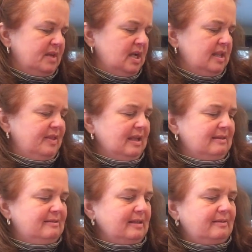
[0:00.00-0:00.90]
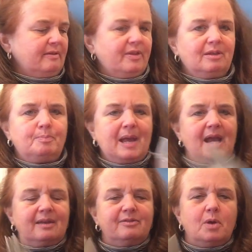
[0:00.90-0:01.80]
I think six of these
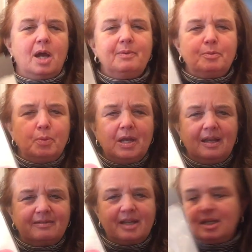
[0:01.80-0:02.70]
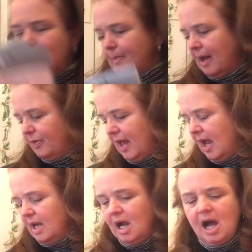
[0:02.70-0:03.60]
bags. So I was pretty excited about
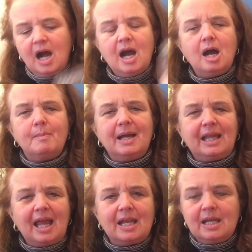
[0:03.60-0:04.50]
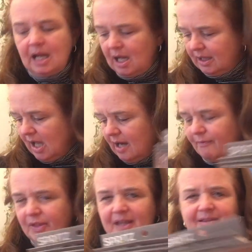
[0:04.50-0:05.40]
that. Um, again, a lot
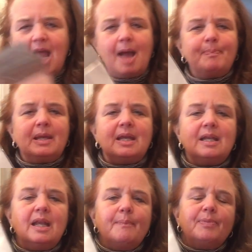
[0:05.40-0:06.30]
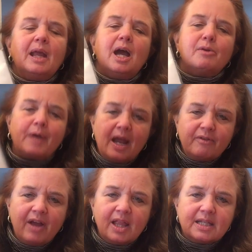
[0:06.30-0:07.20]
of things happen
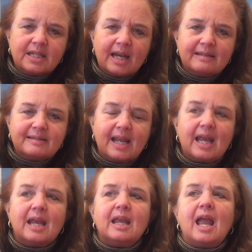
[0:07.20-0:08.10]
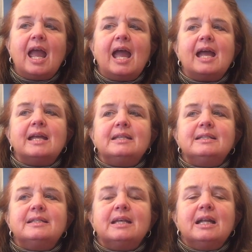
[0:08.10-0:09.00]
around Valentine's Day
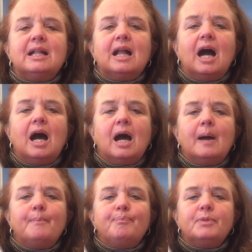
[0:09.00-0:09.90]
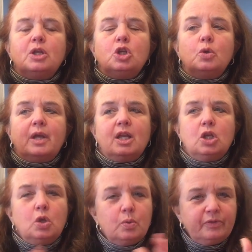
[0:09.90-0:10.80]
and um, you can
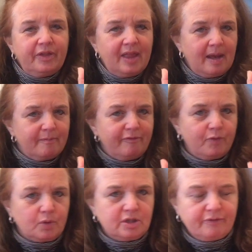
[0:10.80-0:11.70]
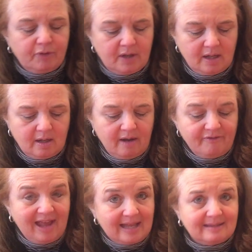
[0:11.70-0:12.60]
use them for different
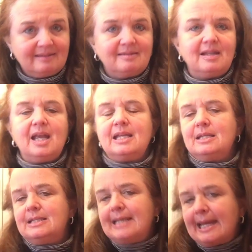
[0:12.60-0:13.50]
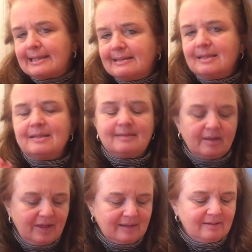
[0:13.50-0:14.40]
events and dances
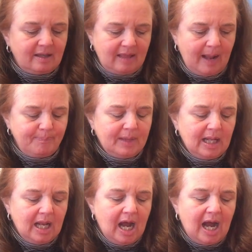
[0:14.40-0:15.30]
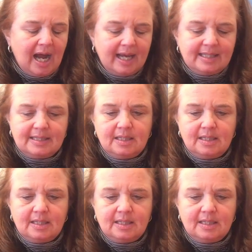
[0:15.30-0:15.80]
and things like that. I